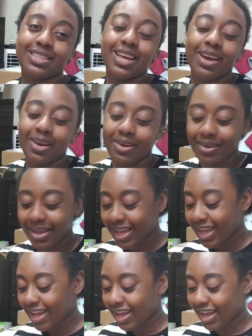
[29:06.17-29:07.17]
So,
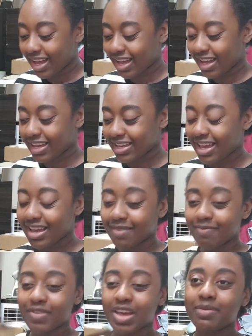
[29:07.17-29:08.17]
uh, yeah,
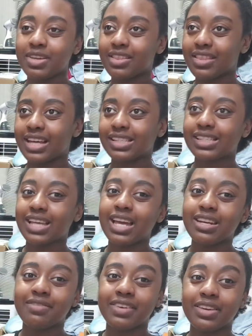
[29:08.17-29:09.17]
I mean, that's
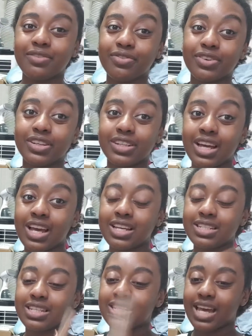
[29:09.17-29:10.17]
kind of it for
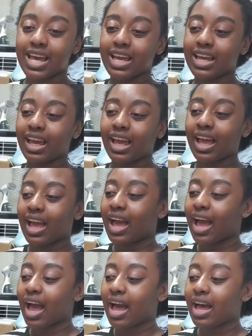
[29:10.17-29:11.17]
today.
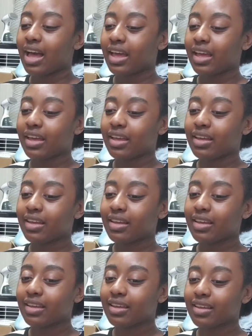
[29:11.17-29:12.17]
I
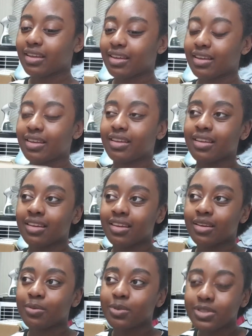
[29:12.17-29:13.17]

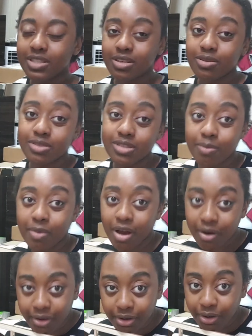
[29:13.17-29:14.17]
will see you
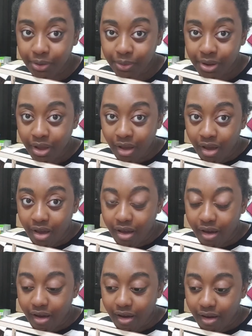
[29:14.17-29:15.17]
tomorrow
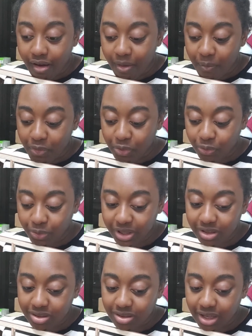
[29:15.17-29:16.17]
um,
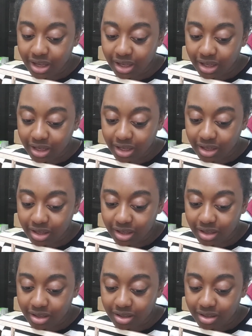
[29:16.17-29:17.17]
with
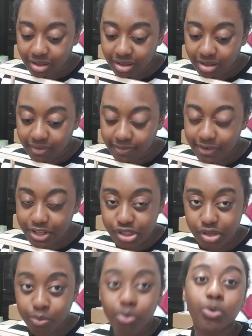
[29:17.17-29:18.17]
a
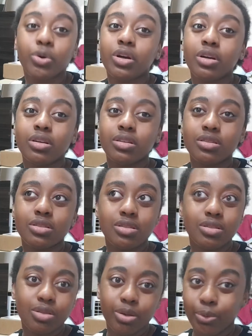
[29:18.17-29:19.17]
vision board
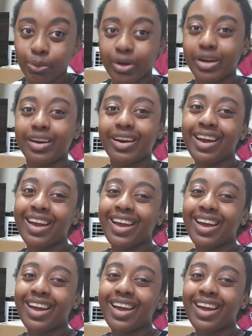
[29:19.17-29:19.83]
tour,